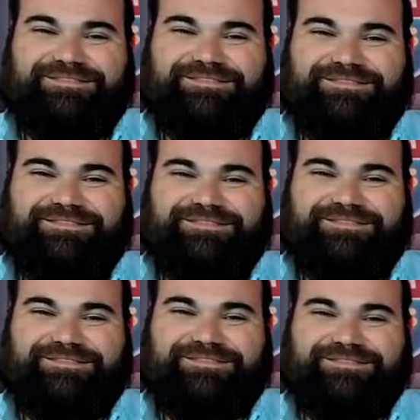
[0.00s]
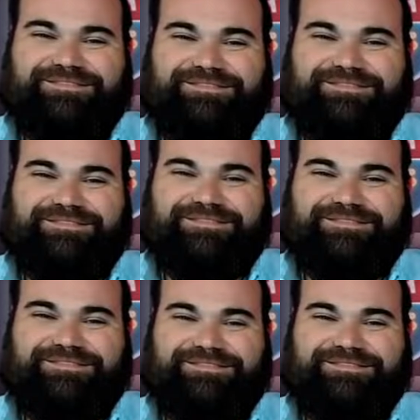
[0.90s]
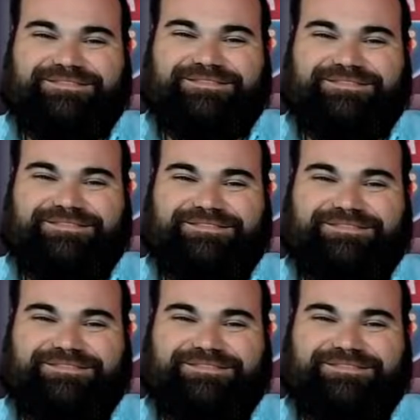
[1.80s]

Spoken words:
The person shown says nothing.